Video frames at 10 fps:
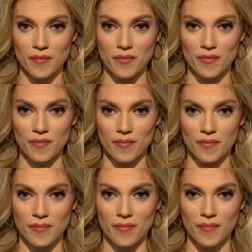
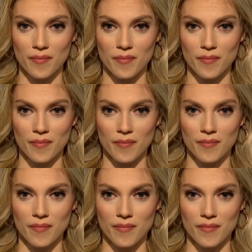
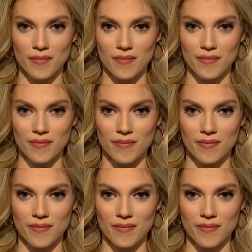[no speech]